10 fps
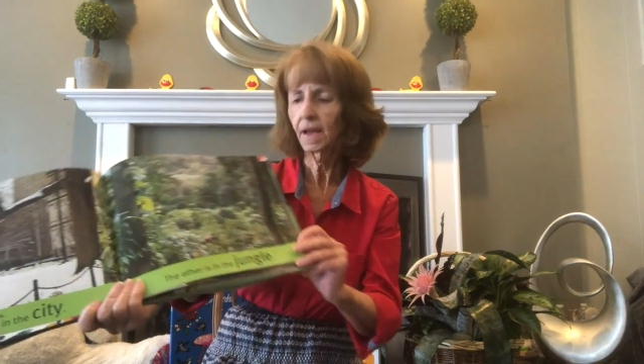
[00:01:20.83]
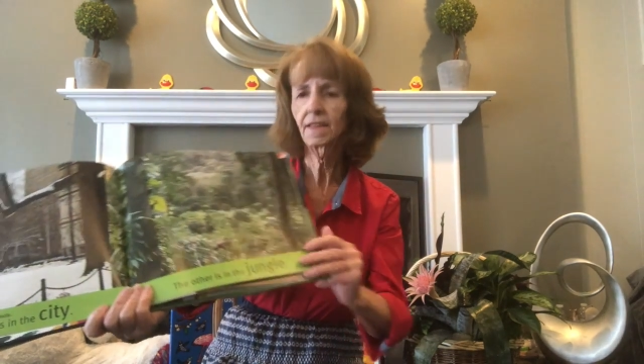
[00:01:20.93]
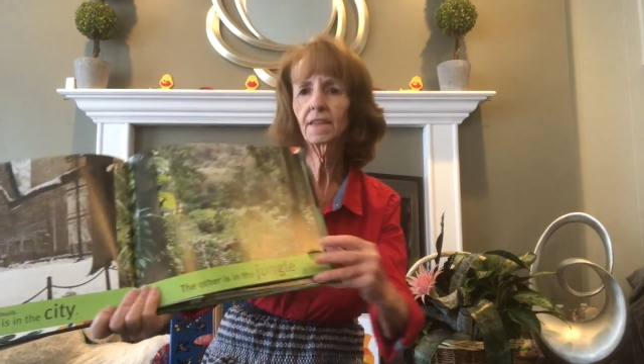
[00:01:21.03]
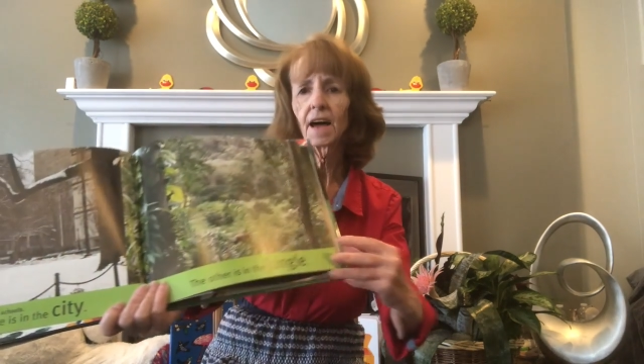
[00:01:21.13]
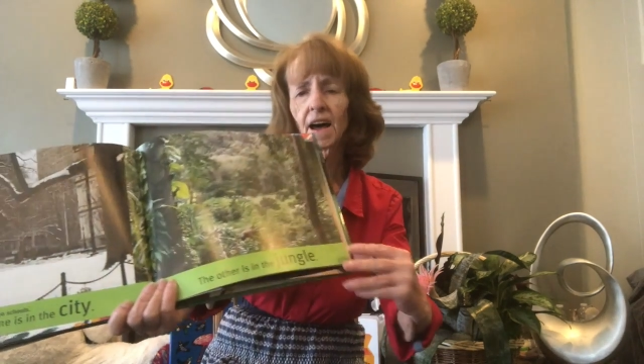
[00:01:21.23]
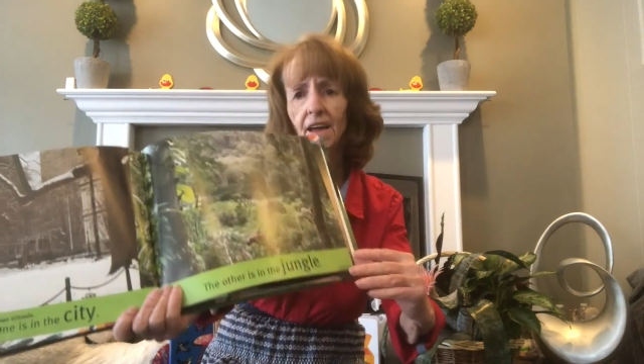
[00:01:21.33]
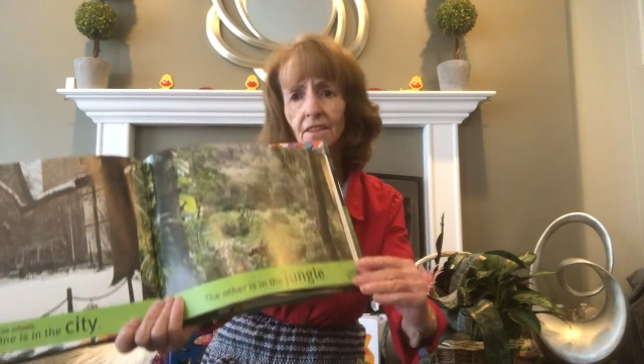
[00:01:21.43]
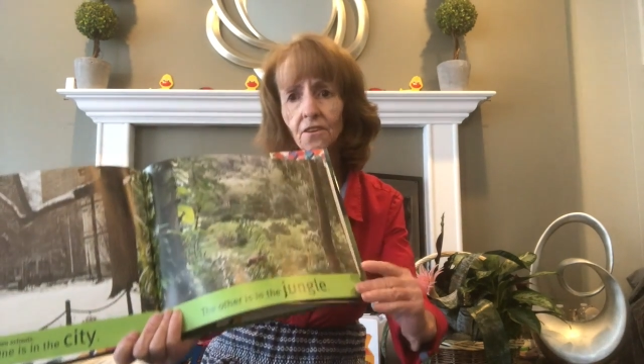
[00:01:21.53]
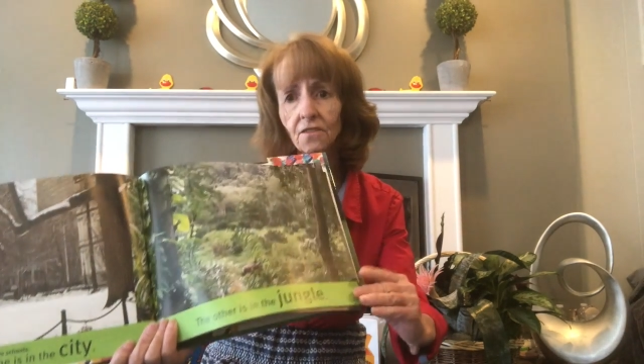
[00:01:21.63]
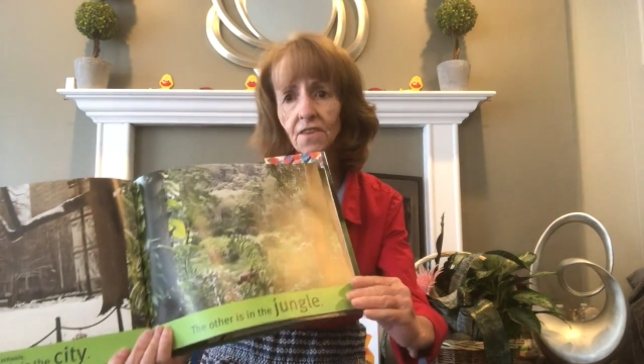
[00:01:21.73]
and the
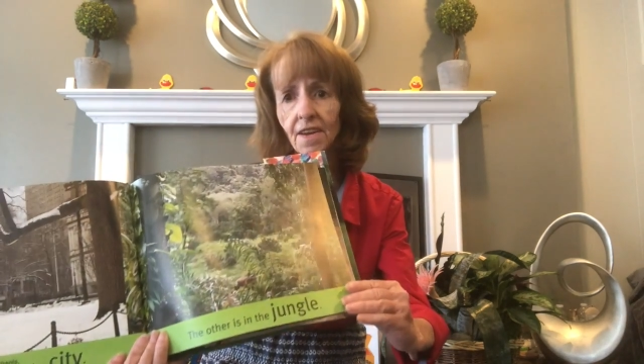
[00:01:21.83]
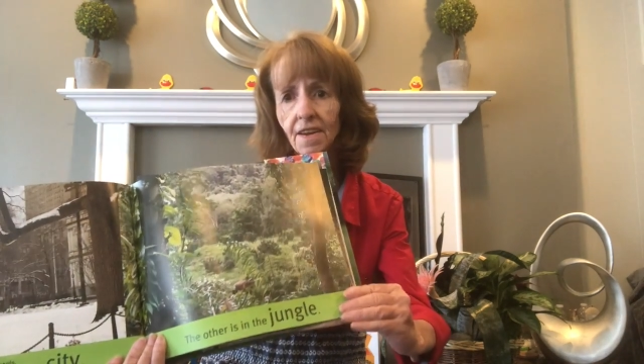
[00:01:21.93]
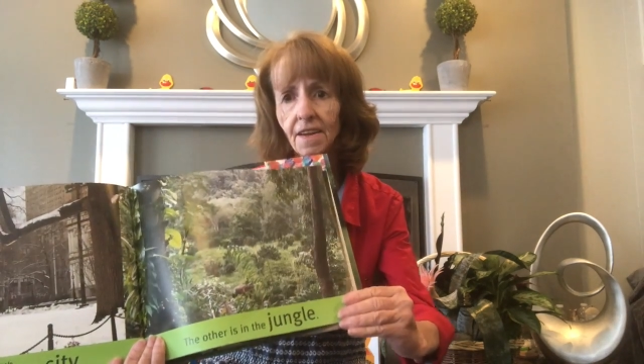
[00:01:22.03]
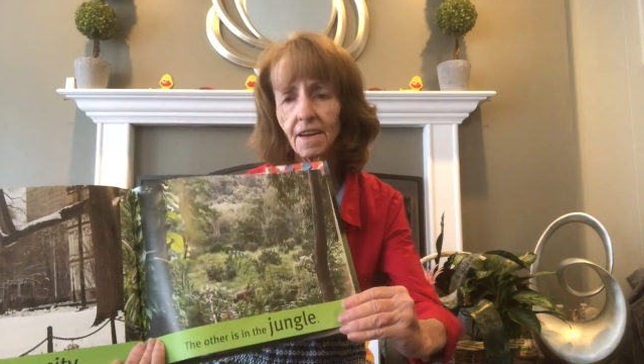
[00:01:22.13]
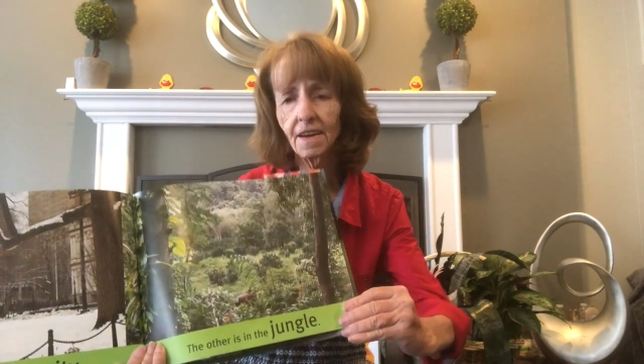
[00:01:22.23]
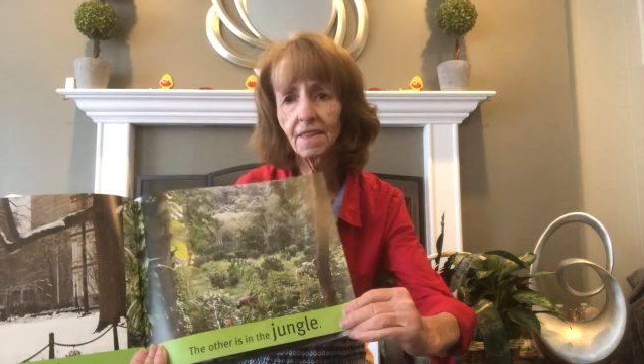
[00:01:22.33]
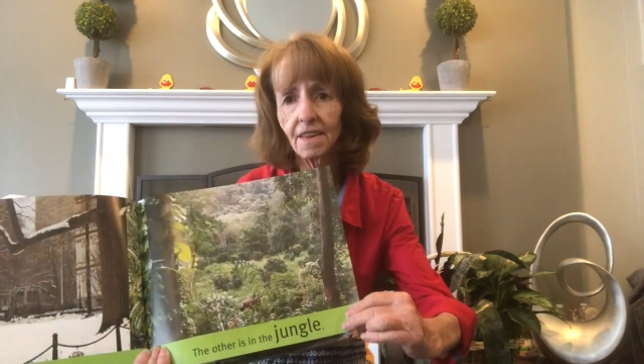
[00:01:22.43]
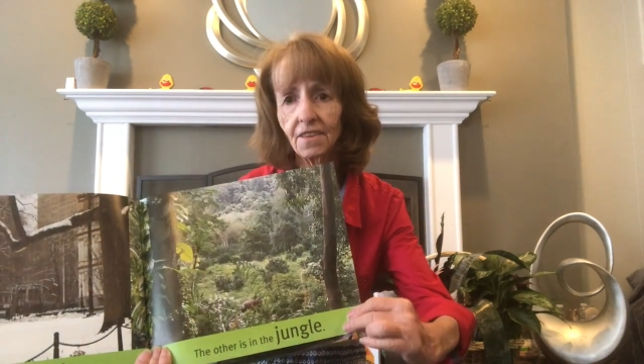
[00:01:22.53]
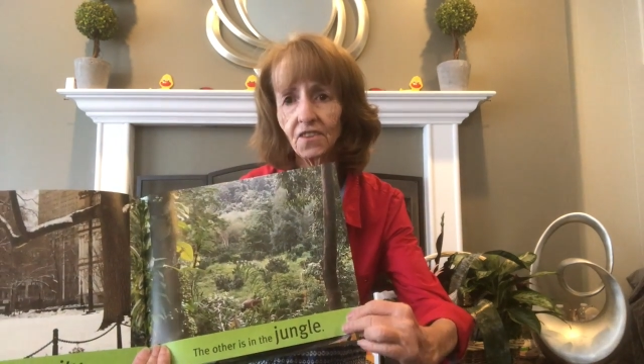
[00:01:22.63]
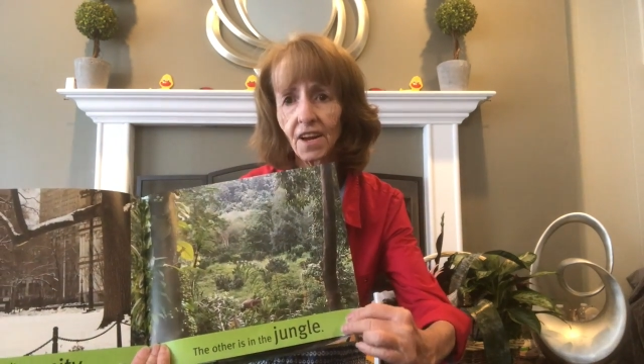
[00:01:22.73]
other city in
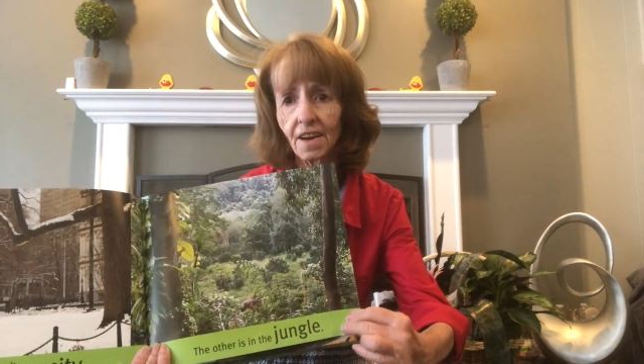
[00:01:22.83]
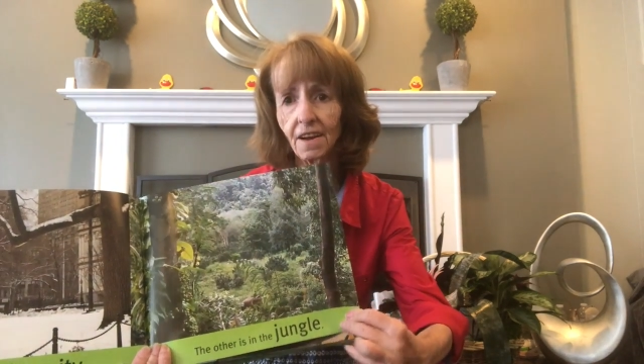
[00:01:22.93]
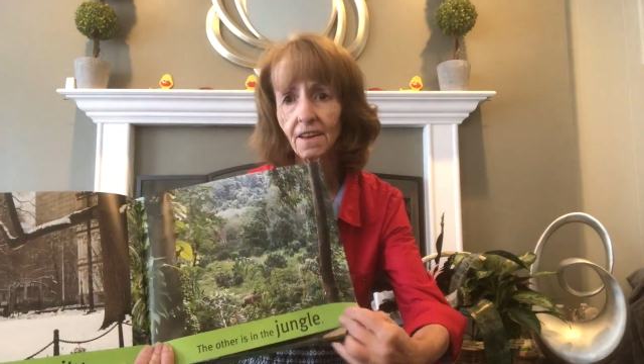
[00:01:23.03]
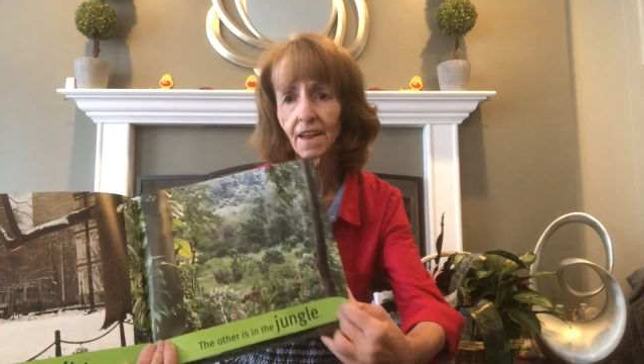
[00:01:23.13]
the jungle.